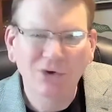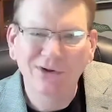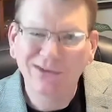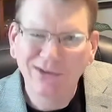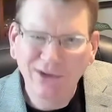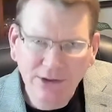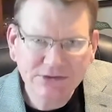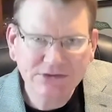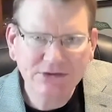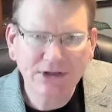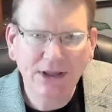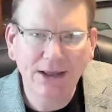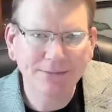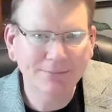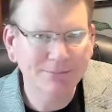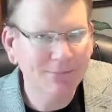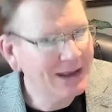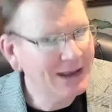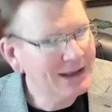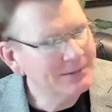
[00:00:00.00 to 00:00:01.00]
it looks like
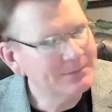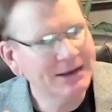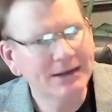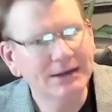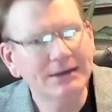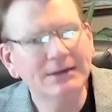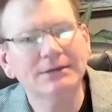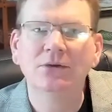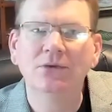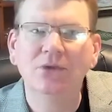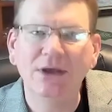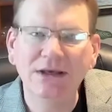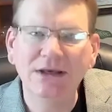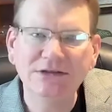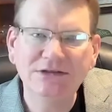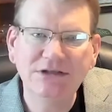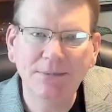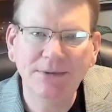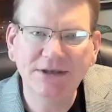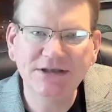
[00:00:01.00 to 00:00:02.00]
maybe the
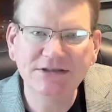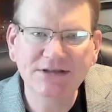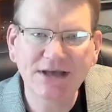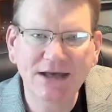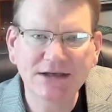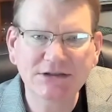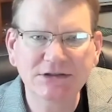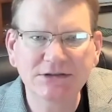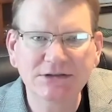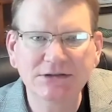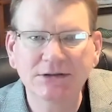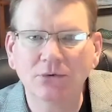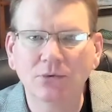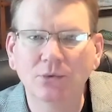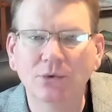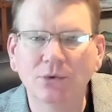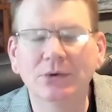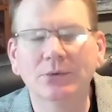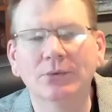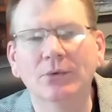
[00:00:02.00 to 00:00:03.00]
ECB's action
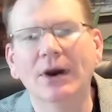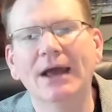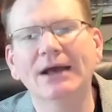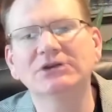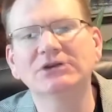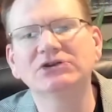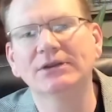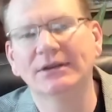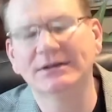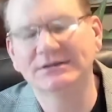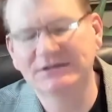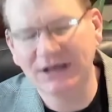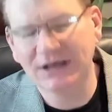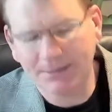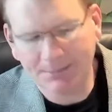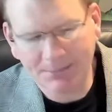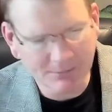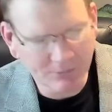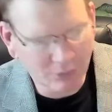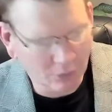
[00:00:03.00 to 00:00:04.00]
were actually the
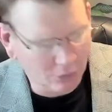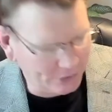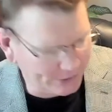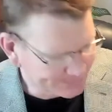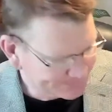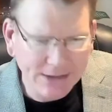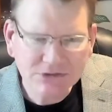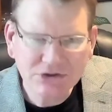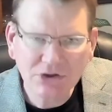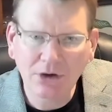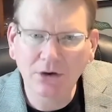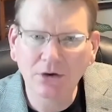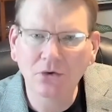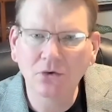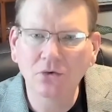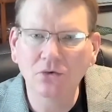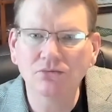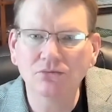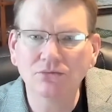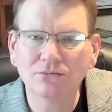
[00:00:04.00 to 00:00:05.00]
tipping point.
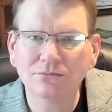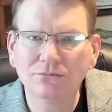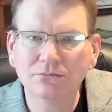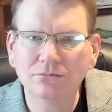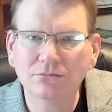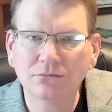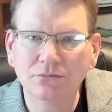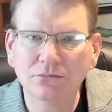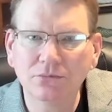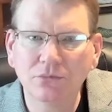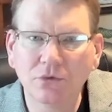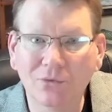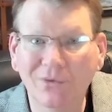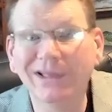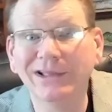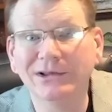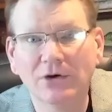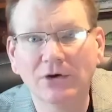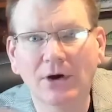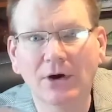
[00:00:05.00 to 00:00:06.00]
So we're
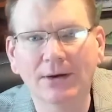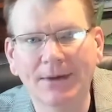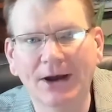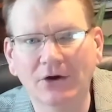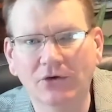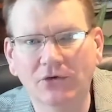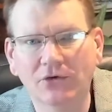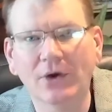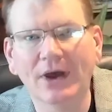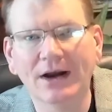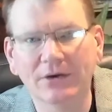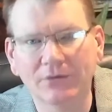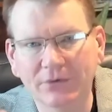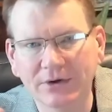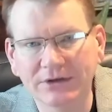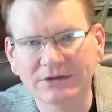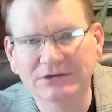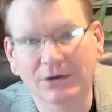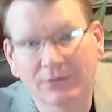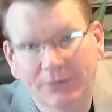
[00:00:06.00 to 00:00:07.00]
really talking about credit
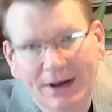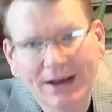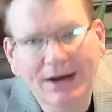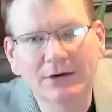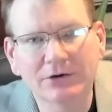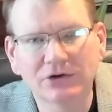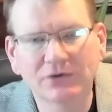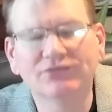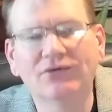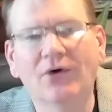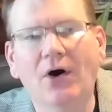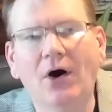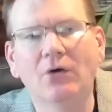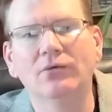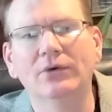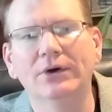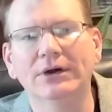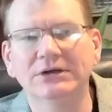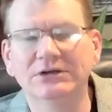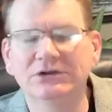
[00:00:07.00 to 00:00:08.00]
risk here, right? Or
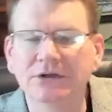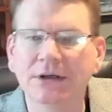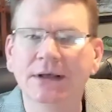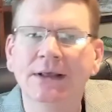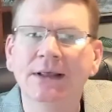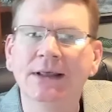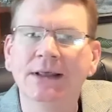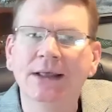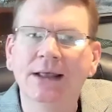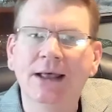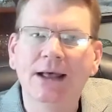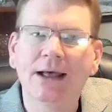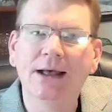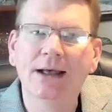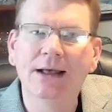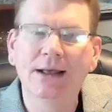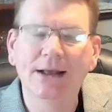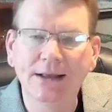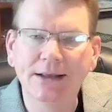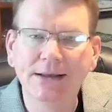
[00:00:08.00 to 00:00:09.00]
default risk
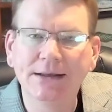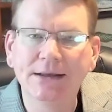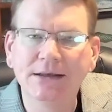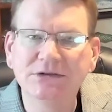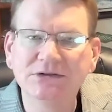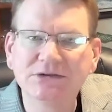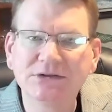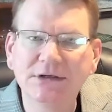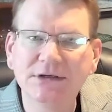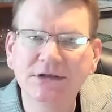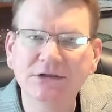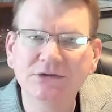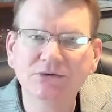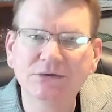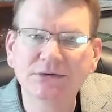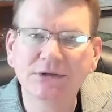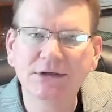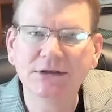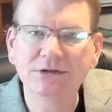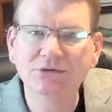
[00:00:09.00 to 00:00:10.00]
uh, is,
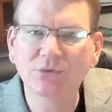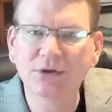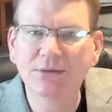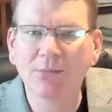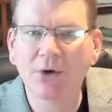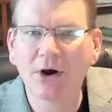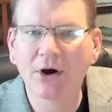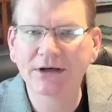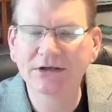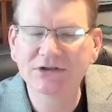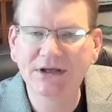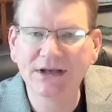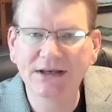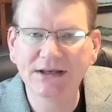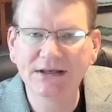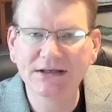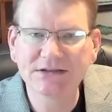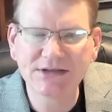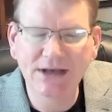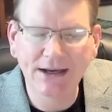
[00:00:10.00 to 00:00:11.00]
is, is what the market's
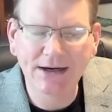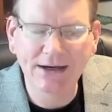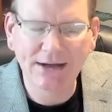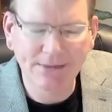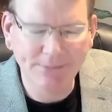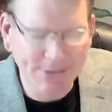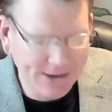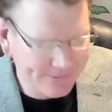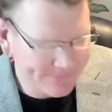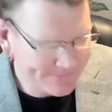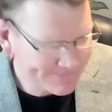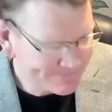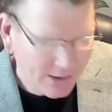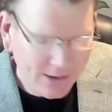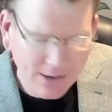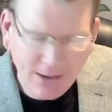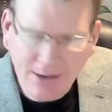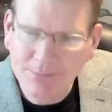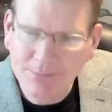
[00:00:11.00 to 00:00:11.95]
getting excited about, uh,